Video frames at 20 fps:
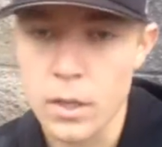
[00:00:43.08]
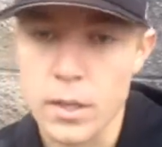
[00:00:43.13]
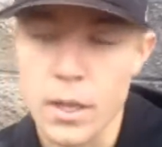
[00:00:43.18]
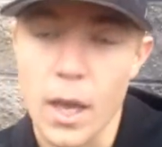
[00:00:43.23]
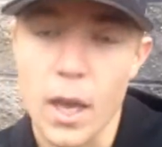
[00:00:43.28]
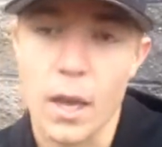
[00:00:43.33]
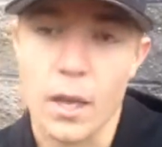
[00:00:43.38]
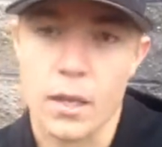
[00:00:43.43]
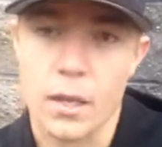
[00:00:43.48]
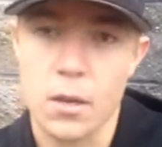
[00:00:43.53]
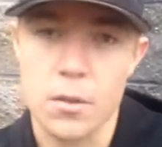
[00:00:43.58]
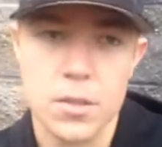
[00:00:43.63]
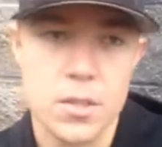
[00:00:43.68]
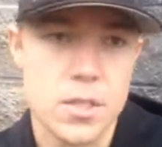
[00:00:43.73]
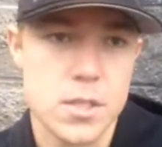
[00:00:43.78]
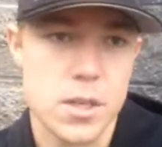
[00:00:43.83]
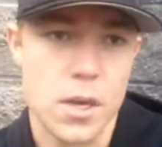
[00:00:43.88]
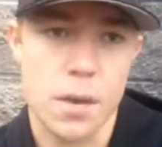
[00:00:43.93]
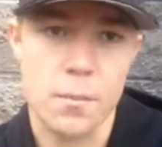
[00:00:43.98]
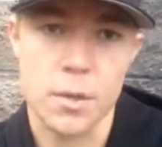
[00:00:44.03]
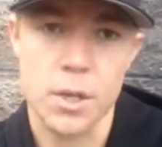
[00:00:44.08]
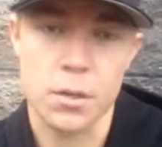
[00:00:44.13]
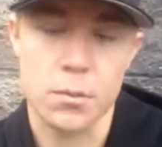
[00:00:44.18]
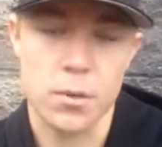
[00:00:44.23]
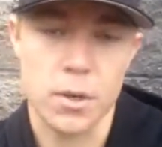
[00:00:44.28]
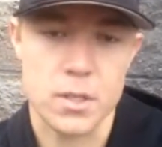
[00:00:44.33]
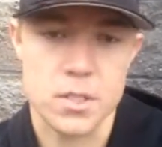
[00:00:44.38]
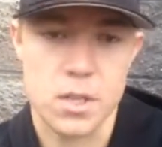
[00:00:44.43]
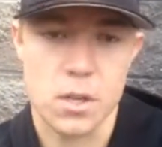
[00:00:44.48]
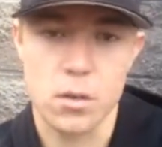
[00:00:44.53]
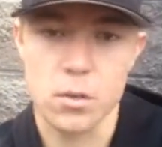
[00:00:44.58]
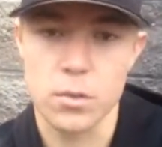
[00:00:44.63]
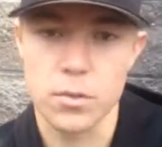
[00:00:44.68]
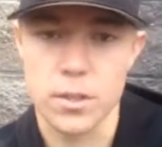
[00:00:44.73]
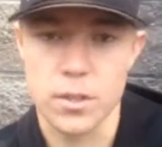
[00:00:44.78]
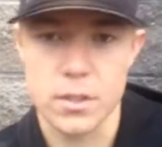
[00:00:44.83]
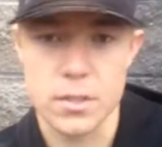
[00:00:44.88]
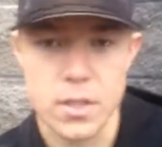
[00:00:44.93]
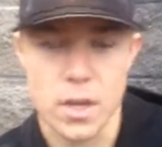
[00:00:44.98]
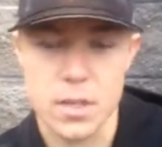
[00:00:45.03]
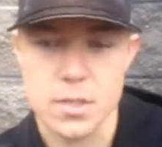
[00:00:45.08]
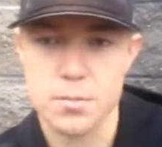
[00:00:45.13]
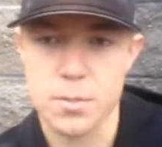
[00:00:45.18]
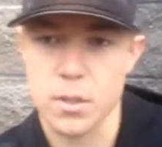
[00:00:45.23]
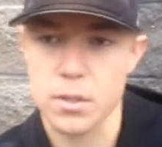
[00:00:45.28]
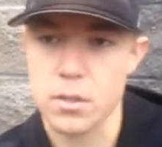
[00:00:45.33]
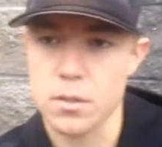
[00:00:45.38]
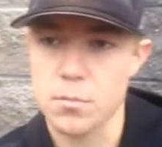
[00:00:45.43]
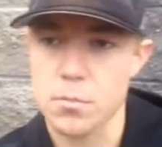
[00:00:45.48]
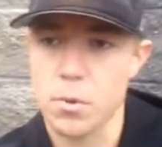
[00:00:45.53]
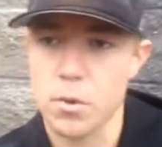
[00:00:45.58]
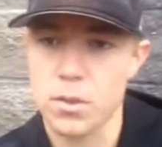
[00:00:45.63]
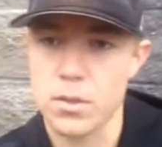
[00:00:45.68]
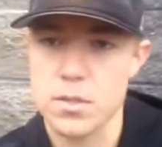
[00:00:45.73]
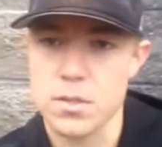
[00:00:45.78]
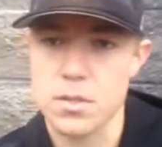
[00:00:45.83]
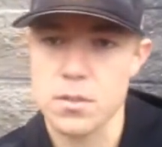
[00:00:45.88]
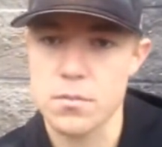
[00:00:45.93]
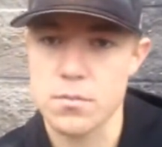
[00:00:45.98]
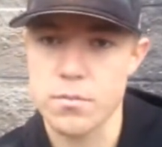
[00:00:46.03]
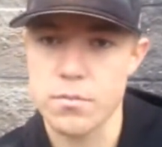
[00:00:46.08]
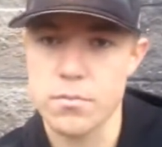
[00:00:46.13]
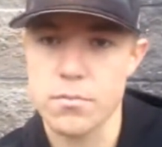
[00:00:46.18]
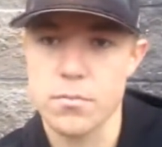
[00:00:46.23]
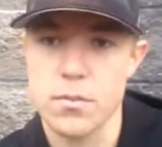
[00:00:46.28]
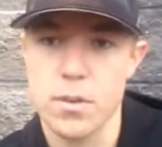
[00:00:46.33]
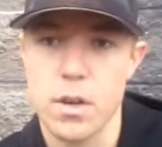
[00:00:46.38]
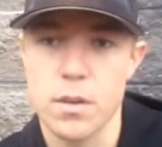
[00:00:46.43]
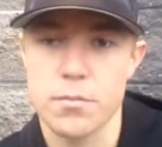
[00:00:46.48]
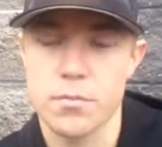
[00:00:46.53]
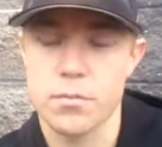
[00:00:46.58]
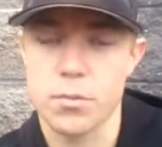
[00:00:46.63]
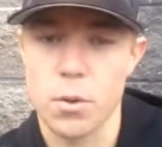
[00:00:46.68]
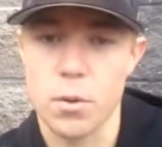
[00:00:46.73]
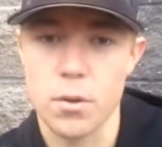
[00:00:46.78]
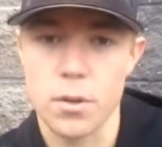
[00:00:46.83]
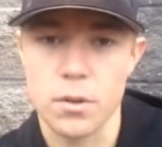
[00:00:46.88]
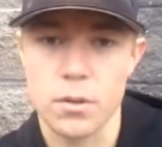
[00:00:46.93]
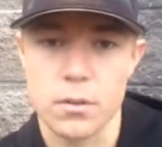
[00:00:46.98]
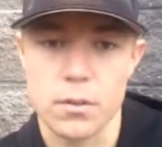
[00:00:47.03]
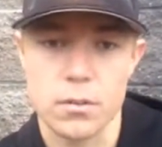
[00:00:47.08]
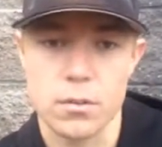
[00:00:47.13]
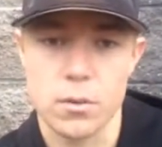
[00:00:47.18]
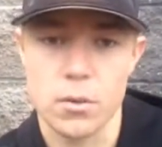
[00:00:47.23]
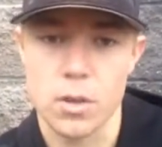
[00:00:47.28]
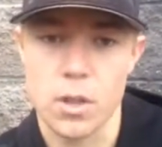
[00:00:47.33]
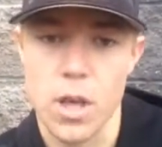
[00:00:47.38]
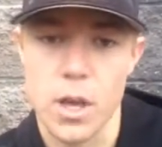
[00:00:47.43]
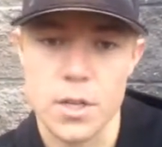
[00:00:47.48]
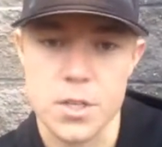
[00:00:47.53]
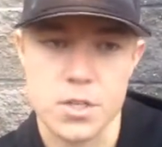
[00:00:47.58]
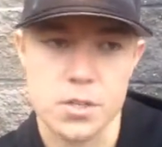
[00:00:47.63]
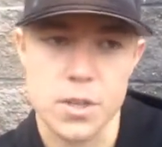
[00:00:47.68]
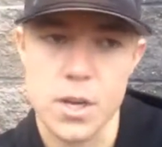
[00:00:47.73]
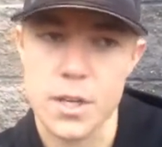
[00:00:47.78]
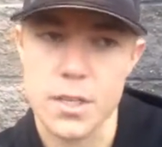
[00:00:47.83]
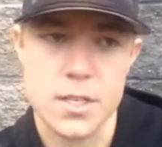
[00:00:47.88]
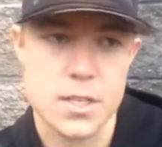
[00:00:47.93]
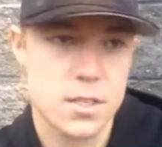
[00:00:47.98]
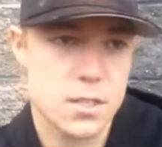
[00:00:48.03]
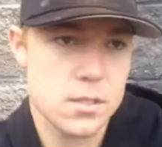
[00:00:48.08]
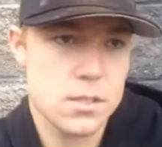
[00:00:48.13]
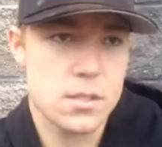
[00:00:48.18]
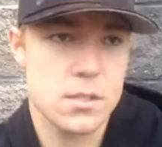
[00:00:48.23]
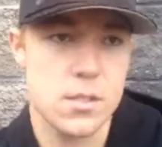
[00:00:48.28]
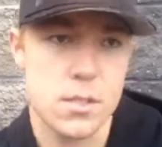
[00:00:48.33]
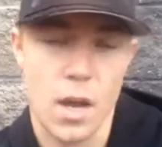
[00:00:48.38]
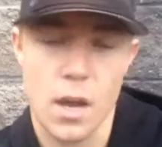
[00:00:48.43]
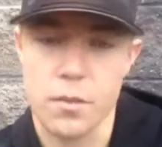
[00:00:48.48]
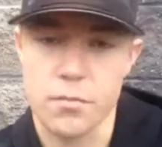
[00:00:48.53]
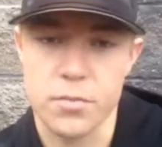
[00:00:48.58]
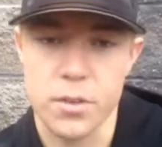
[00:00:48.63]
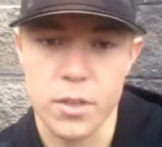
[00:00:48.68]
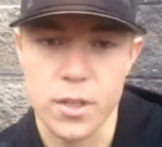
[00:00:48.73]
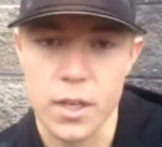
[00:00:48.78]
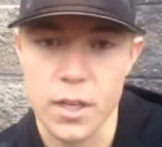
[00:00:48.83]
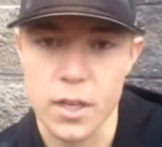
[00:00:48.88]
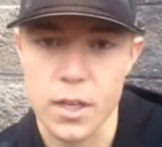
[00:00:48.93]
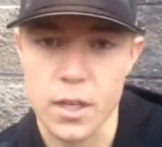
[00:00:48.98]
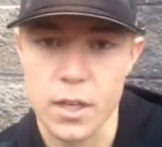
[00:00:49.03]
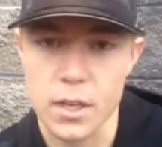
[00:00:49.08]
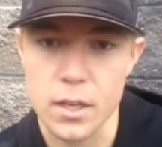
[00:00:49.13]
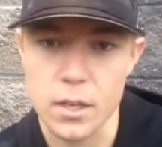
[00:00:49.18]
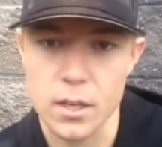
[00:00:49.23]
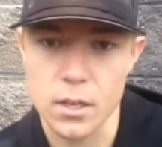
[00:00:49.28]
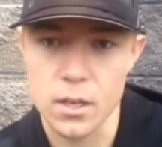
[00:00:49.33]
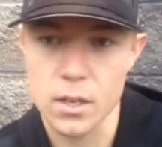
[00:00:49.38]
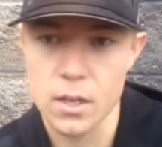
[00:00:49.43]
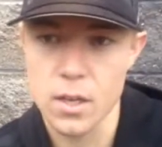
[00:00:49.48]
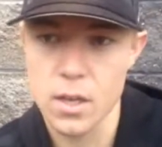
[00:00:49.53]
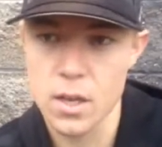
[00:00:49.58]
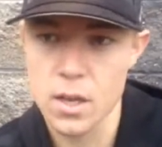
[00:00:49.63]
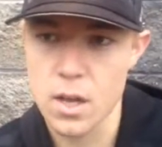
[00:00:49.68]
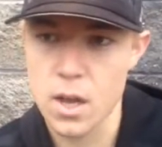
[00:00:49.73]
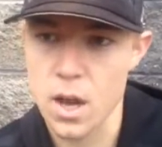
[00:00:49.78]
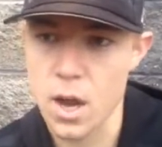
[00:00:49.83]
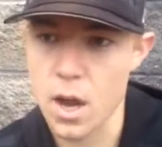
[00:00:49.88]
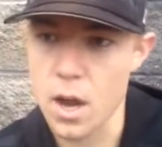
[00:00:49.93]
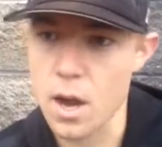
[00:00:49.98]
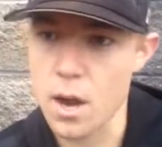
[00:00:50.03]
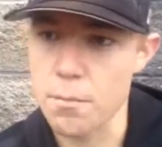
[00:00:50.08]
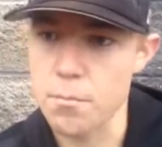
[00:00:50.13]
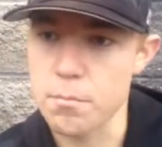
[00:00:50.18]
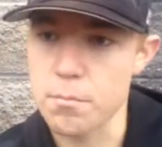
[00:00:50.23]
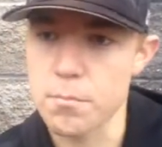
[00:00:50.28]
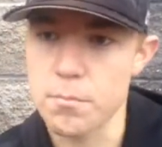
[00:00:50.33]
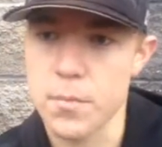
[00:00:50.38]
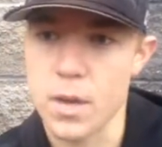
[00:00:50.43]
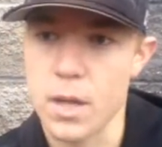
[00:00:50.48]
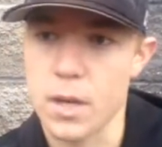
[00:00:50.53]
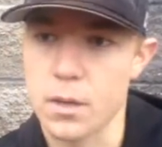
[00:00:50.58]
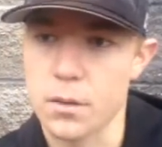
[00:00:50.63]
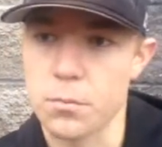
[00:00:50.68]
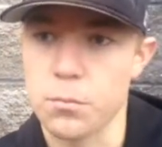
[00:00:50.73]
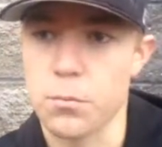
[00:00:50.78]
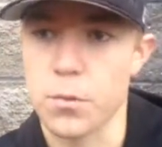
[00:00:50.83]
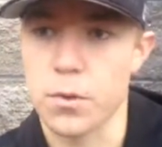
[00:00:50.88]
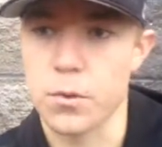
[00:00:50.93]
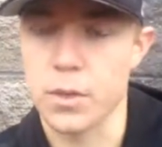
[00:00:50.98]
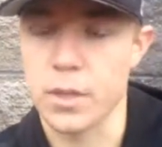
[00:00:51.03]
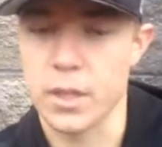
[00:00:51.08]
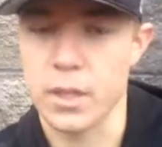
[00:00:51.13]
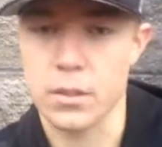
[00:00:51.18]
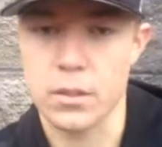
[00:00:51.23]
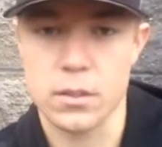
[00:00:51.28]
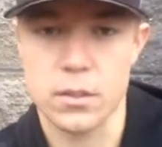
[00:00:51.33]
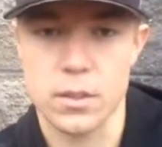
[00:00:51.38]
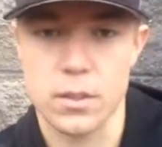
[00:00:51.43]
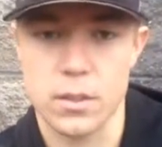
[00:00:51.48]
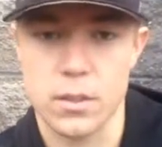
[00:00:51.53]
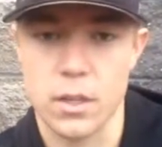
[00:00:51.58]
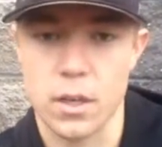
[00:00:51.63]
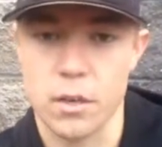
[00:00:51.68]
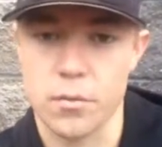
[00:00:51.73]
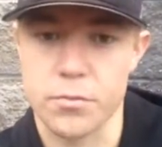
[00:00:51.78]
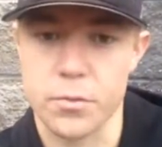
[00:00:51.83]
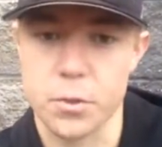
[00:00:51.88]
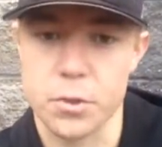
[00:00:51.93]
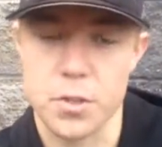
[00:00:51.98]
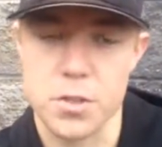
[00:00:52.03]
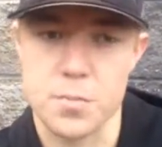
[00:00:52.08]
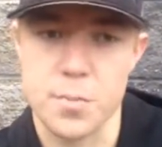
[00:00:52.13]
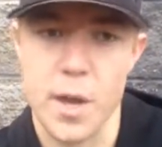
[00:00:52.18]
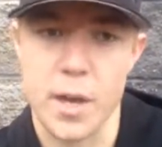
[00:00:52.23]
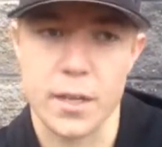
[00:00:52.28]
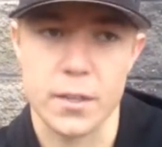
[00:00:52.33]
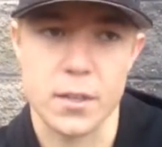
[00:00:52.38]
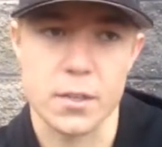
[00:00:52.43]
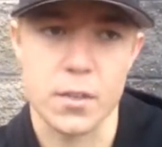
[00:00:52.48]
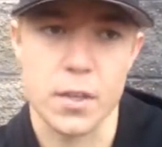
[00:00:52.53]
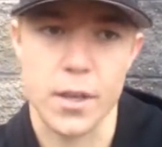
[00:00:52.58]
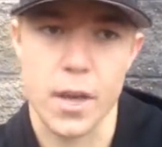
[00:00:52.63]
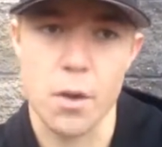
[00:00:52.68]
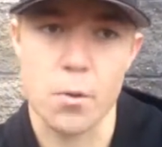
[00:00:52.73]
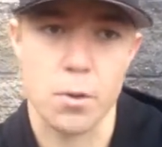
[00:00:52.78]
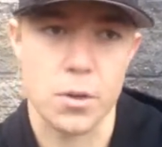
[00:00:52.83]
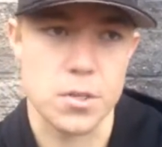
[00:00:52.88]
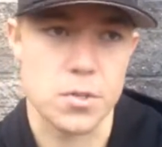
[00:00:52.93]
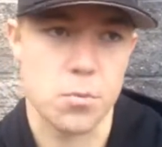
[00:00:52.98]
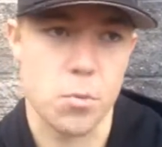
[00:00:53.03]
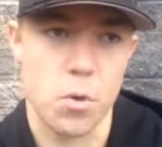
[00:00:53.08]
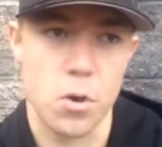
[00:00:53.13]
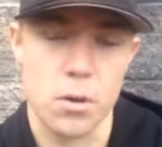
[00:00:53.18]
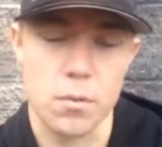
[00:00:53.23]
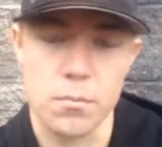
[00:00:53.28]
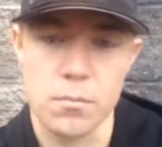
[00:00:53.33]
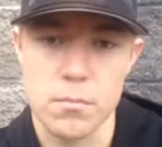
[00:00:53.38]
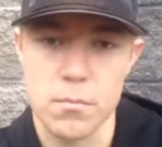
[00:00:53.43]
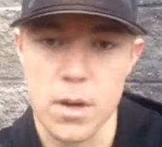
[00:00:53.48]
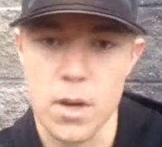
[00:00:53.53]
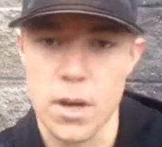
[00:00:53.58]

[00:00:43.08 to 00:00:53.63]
Yeah, coach. I mean, when it's cold, he talks about the importance of throwing a lot of strikes. Not a fun day to hit, and we want to get our fielders back in the dugout where it's warm.